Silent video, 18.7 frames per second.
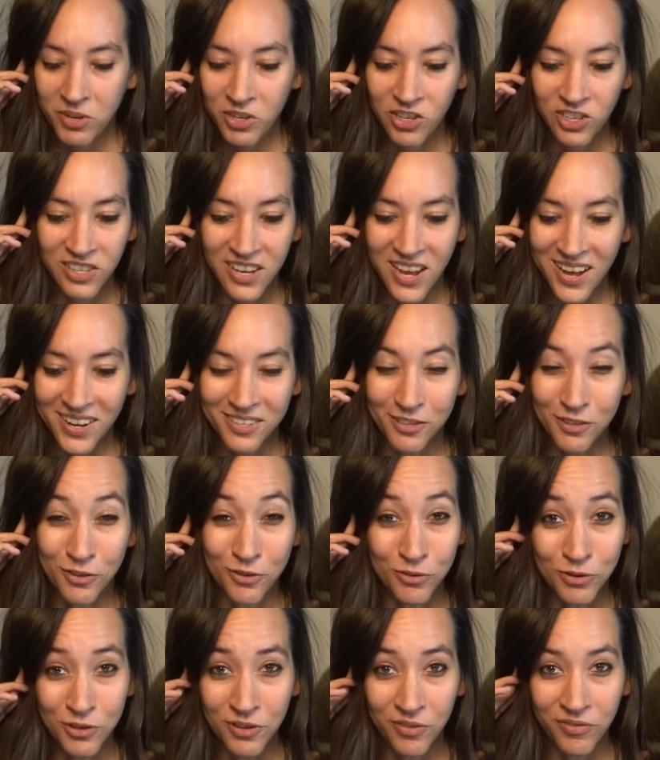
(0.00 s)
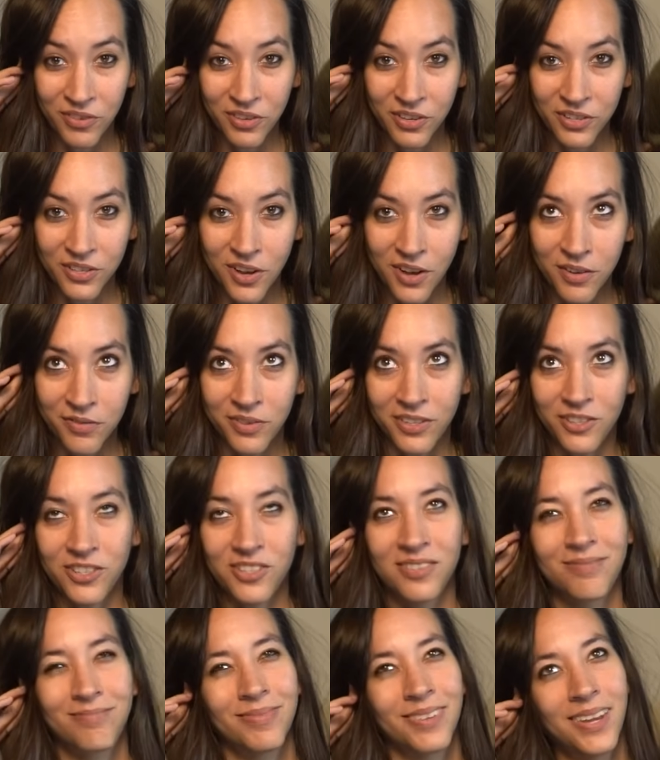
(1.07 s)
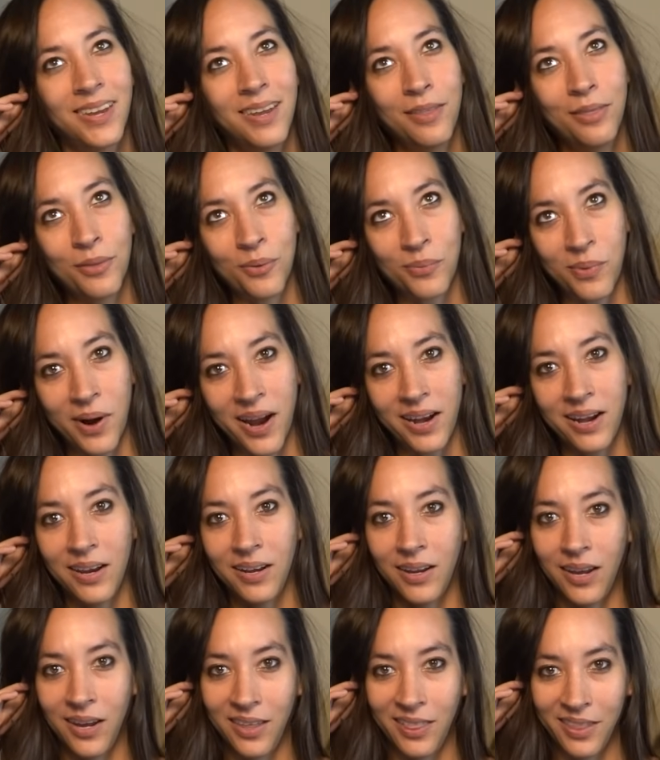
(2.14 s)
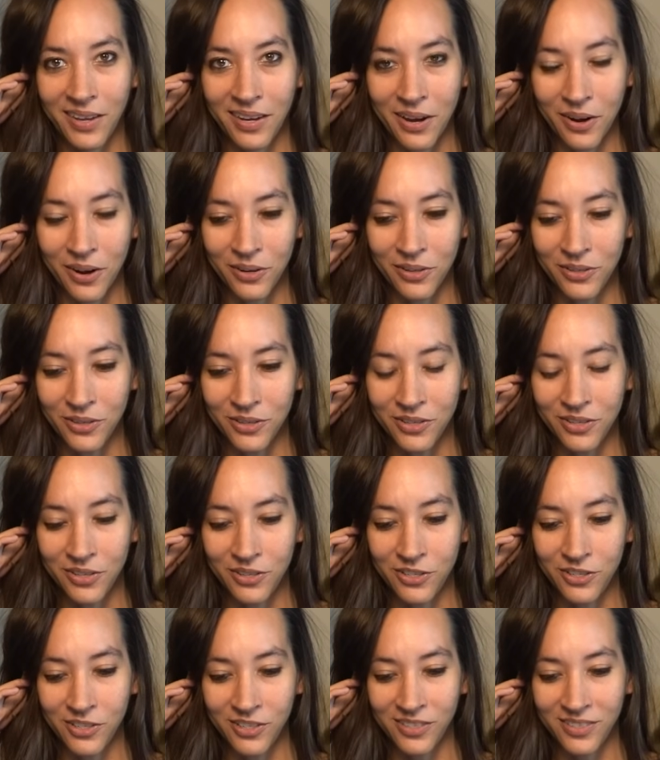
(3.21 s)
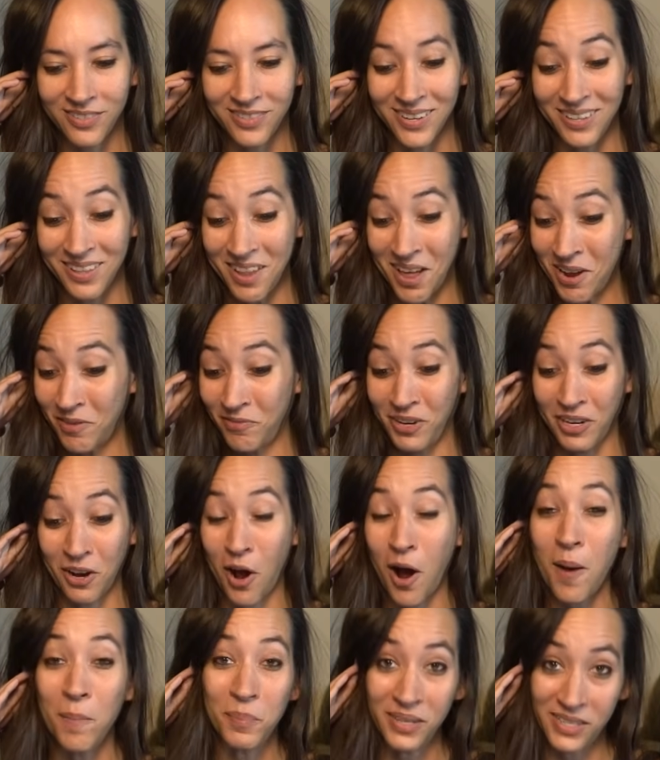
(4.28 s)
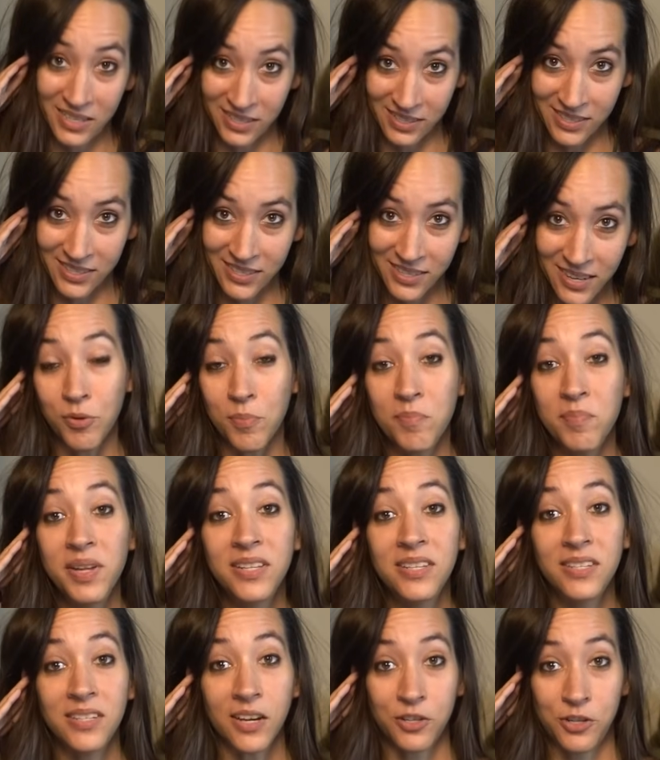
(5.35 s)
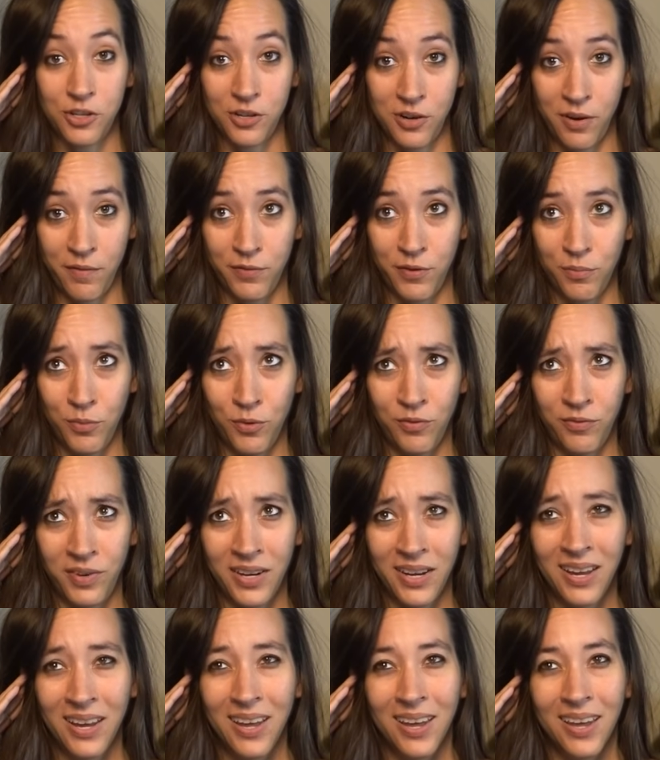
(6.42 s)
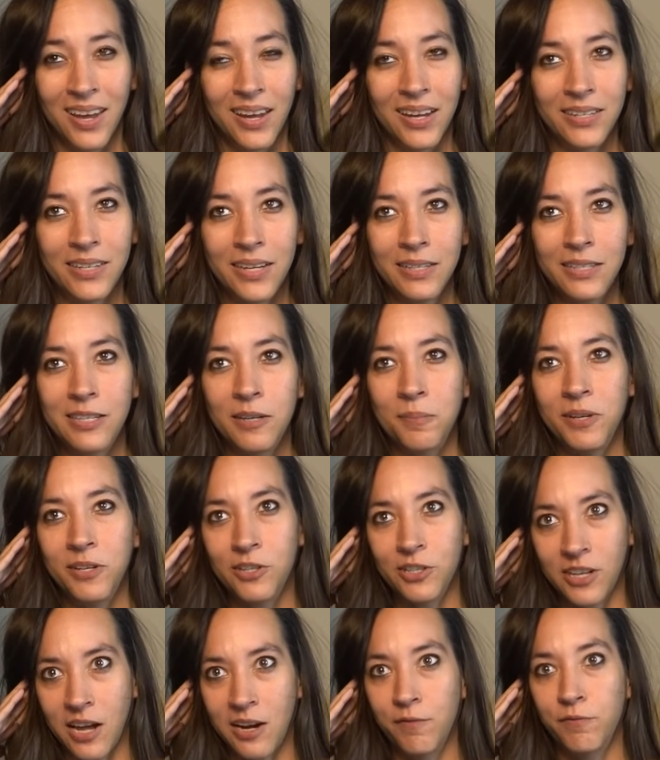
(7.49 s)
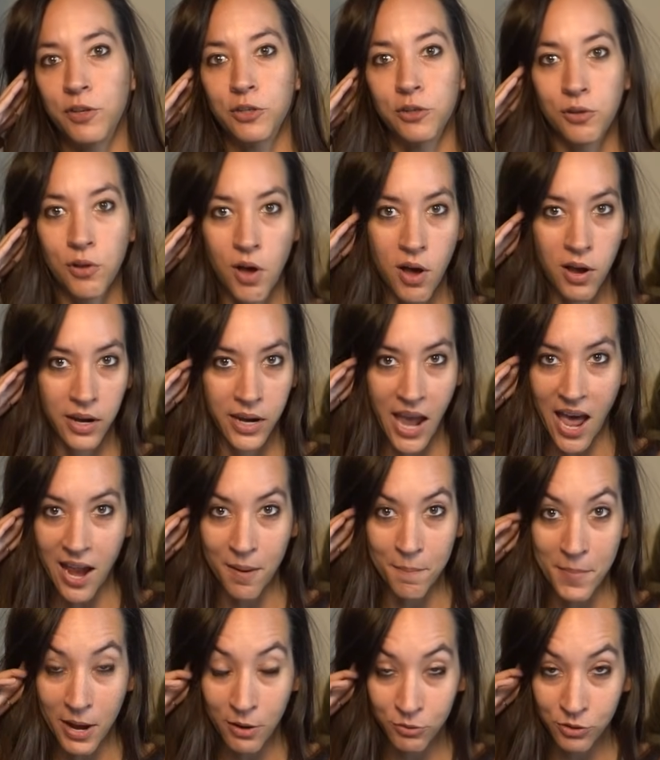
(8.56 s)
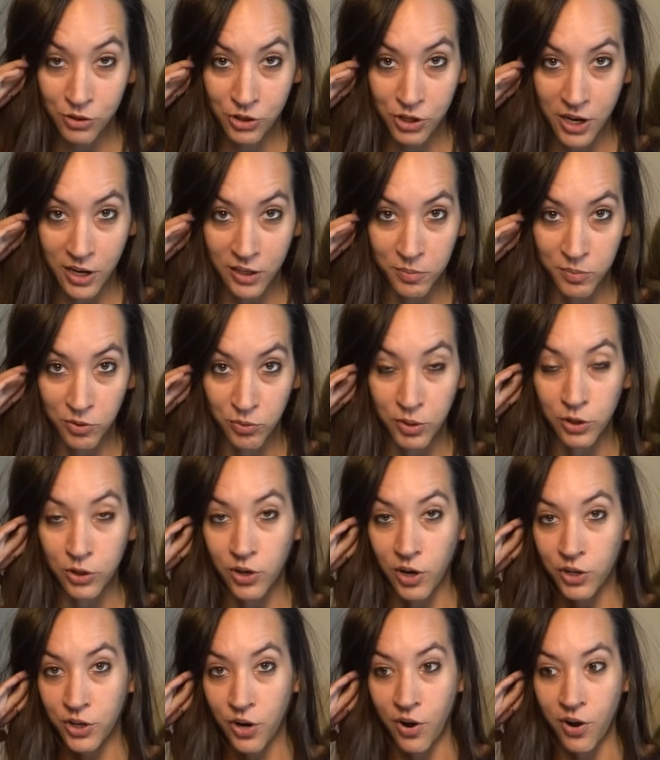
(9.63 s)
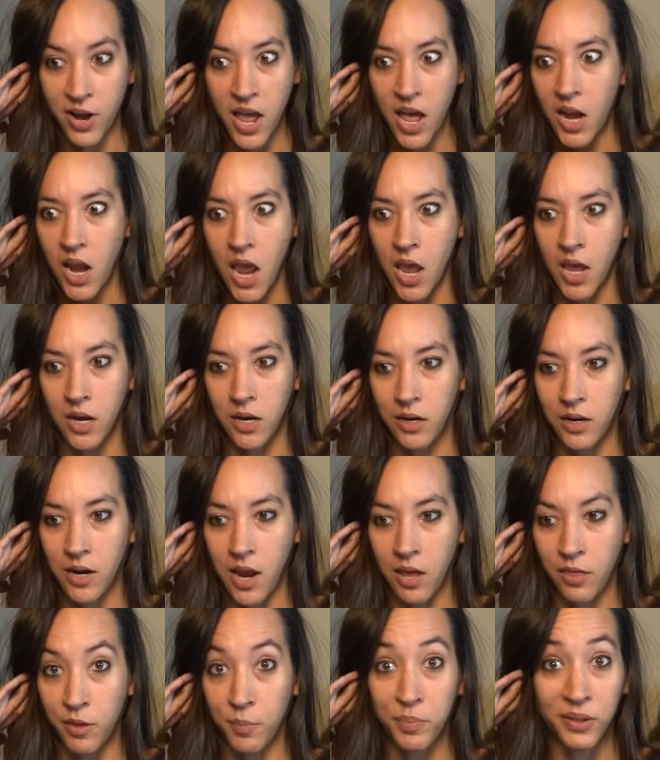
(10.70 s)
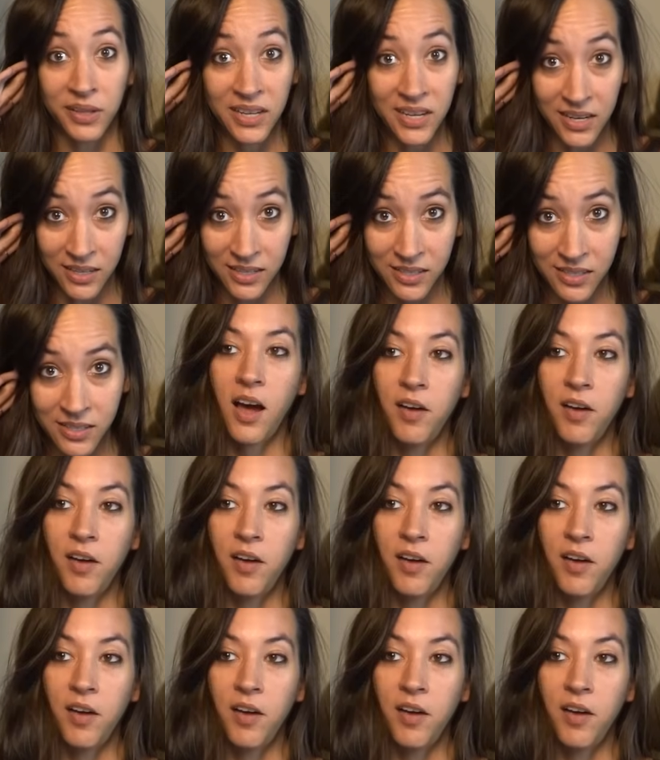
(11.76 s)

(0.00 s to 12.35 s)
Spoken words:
But just the execution feels off, and just in the writing, in the characters, there's just a lot of incompetence. The midsection of the movie, it tends to be just kind of this long cat and mouse chase between Josh Harnett and the police.